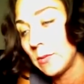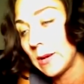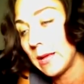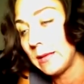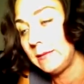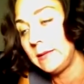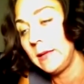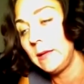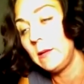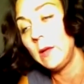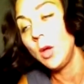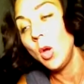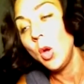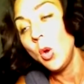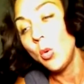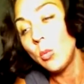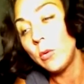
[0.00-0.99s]
What I did
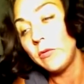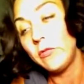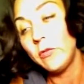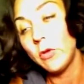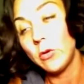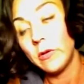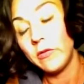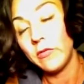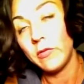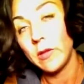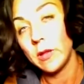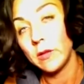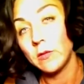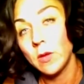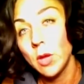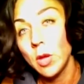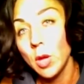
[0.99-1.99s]
was notice
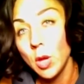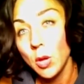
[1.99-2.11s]
that